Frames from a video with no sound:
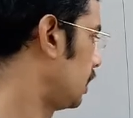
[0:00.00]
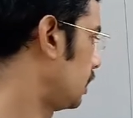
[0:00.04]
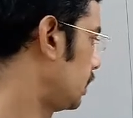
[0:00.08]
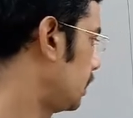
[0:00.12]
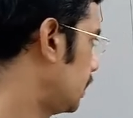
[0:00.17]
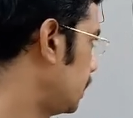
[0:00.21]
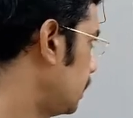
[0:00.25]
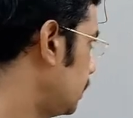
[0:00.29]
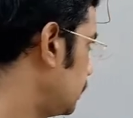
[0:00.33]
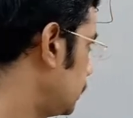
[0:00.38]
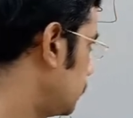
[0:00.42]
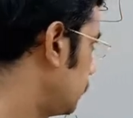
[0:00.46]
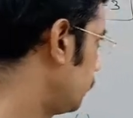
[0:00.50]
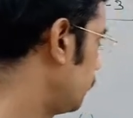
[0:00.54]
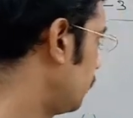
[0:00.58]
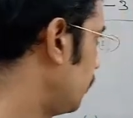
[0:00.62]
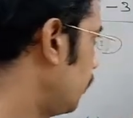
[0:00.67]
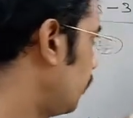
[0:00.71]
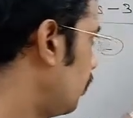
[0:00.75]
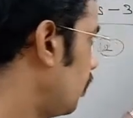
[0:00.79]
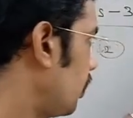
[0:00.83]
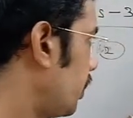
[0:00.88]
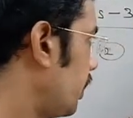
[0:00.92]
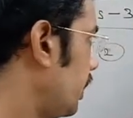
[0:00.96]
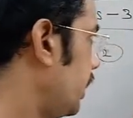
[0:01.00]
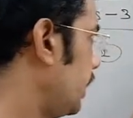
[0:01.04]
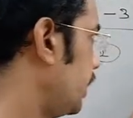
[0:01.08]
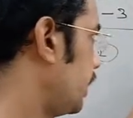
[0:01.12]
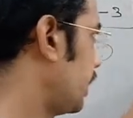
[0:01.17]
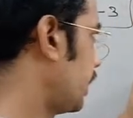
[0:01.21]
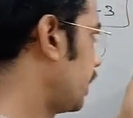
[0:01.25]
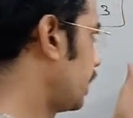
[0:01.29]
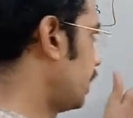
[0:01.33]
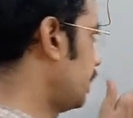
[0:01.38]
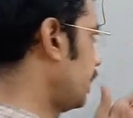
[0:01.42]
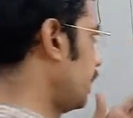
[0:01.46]
That is, we have already
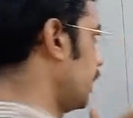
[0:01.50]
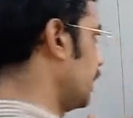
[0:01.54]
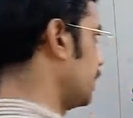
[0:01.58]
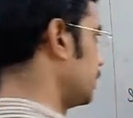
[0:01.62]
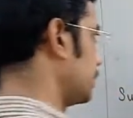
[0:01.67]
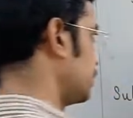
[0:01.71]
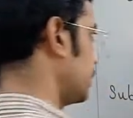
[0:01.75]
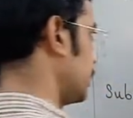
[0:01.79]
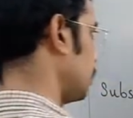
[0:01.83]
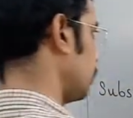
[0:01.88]
taken S